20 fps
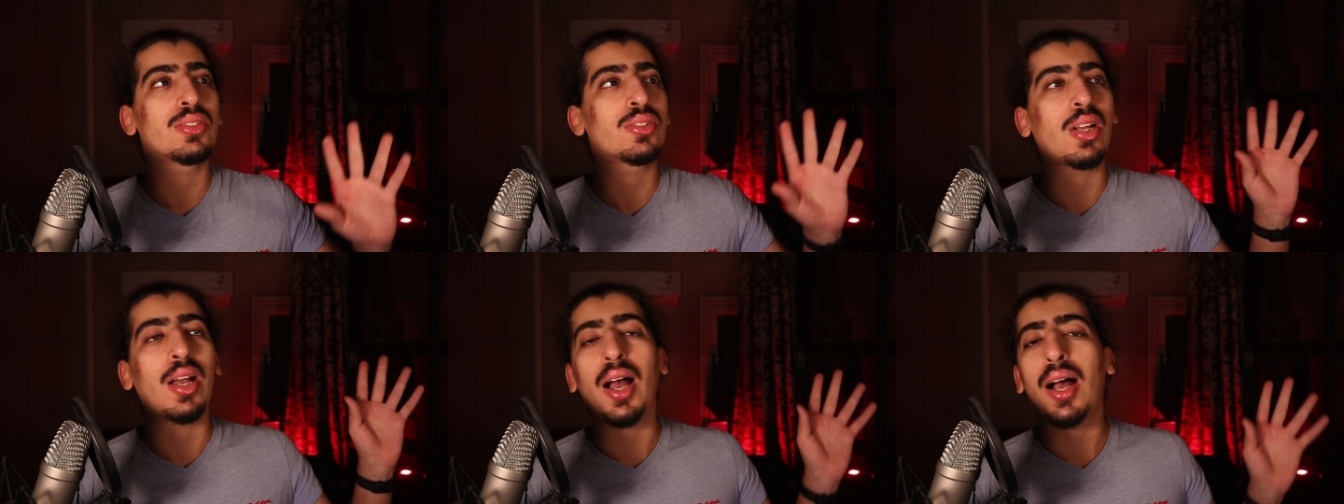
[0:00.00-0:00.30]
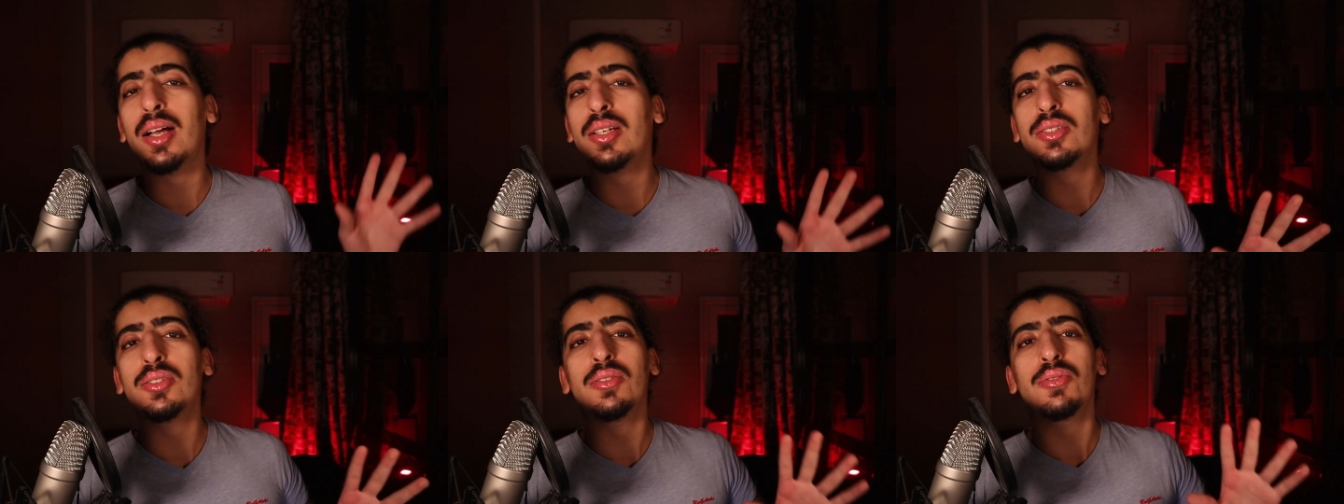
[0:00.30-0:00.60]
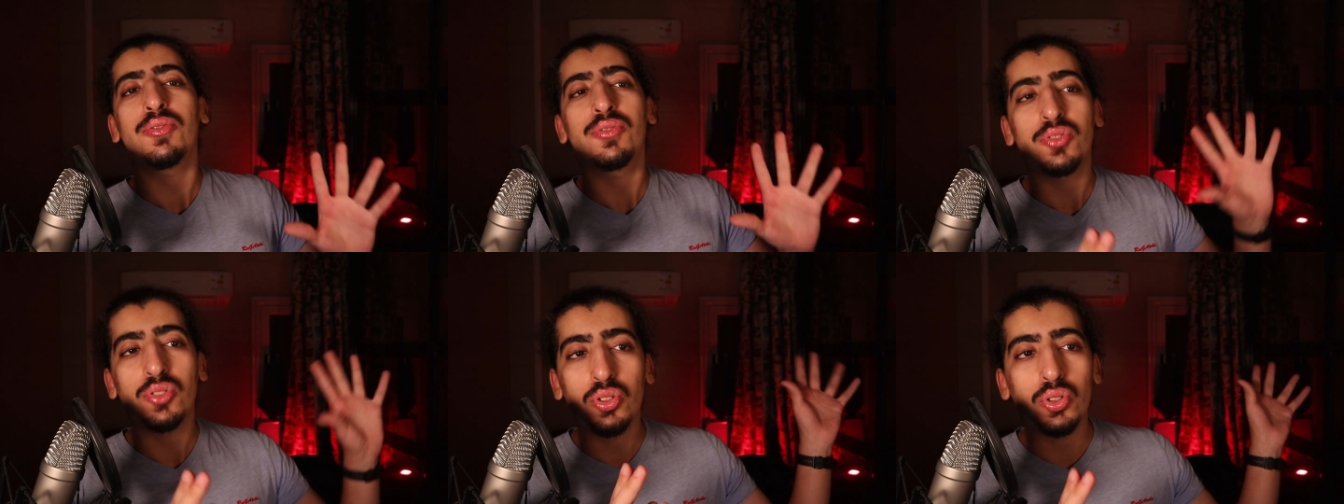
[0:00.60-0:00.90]
kind
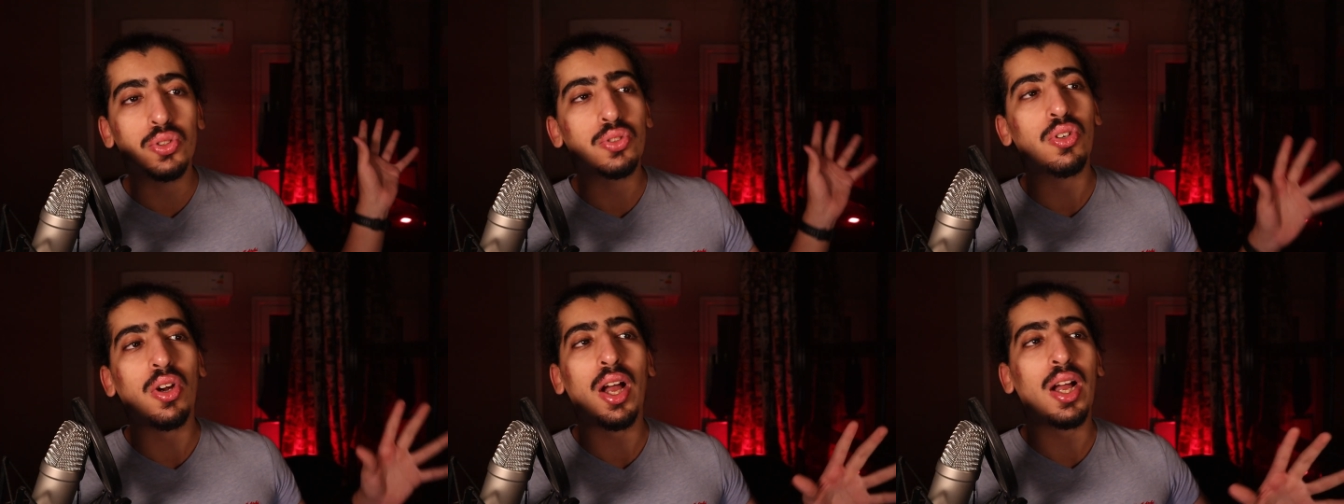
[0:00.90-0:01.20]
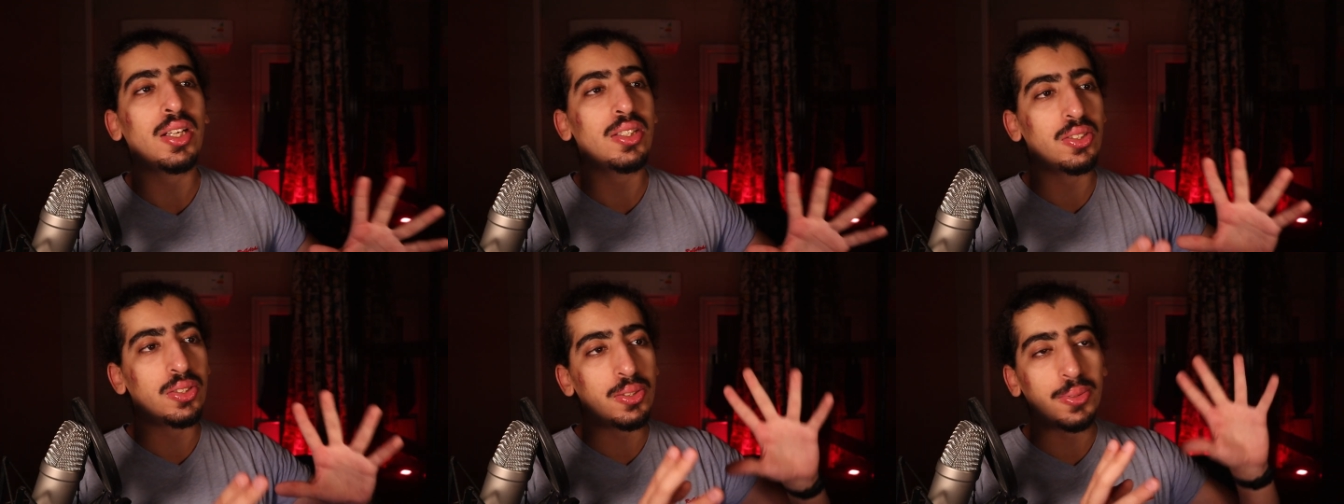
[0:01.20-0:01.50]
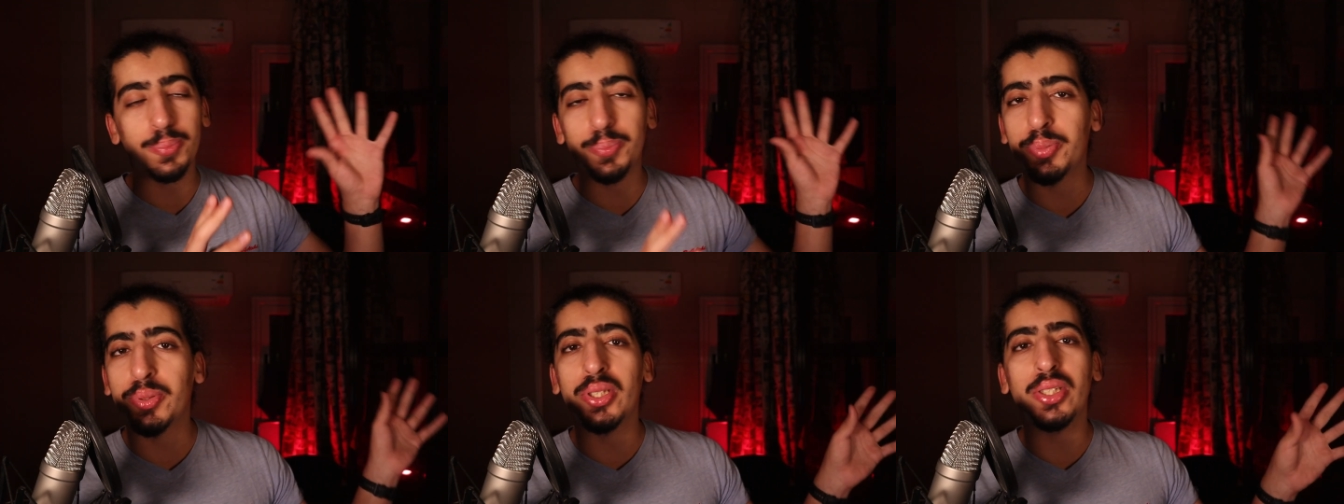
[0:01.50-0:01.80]
of
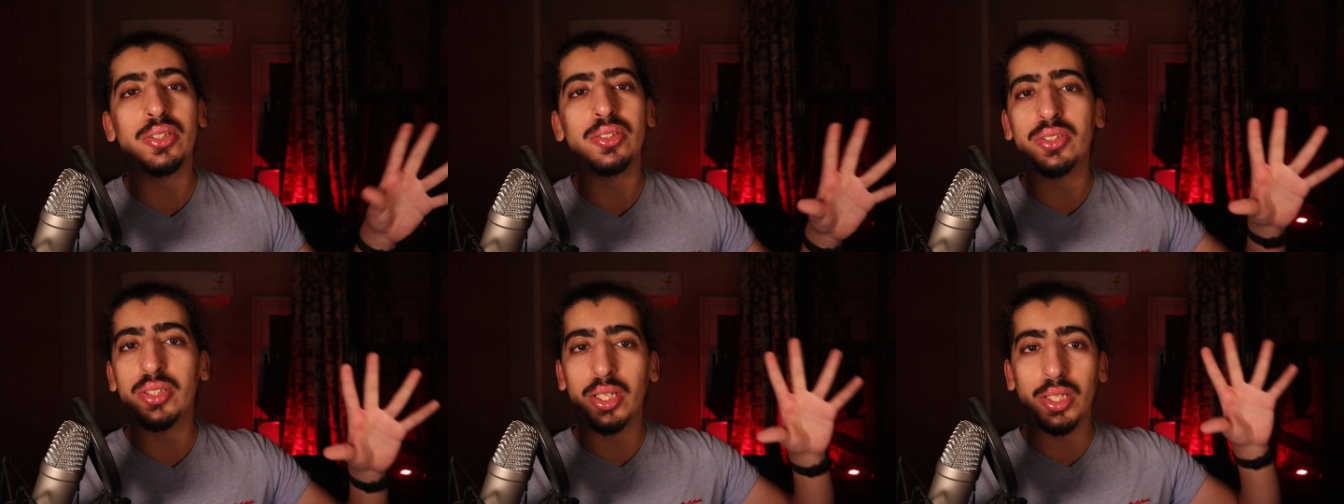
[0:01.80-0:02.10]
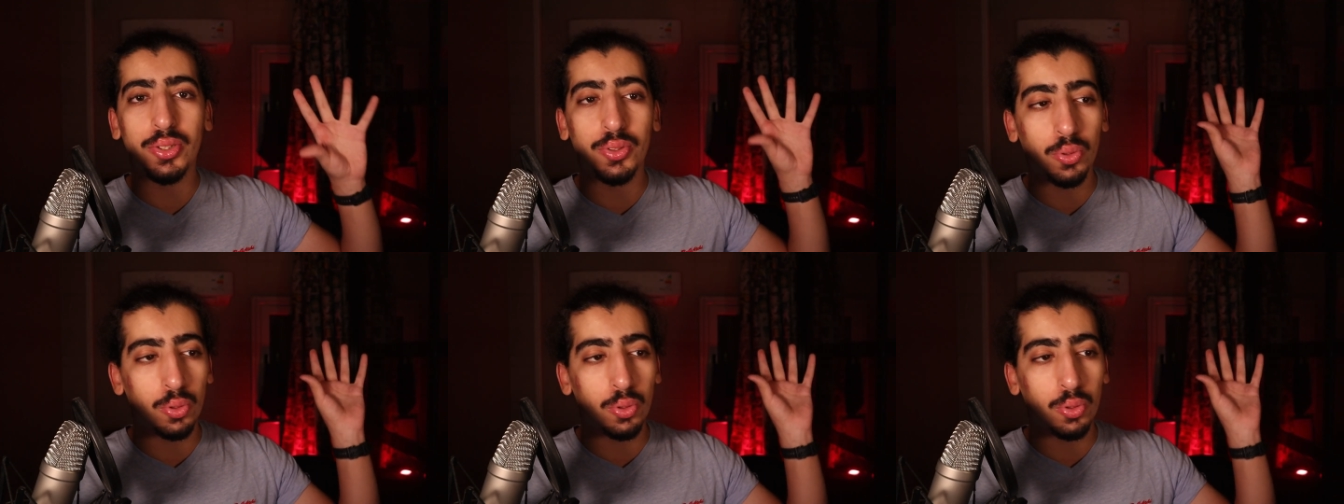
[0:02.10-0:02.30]
trial period